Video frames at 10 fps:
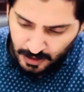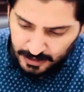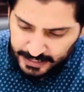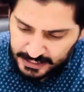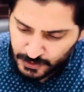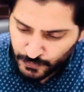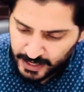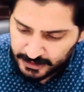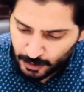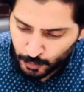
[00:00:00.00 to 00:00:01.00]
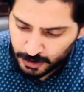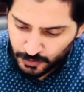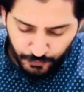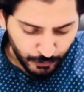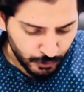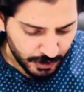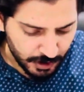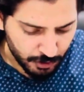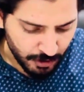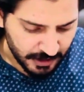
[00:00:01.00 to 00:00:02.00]
Let's find the word
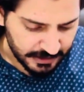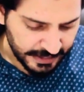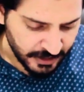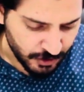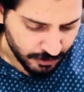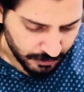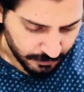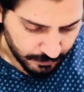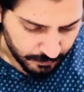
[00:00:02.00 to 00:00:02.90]
future translation.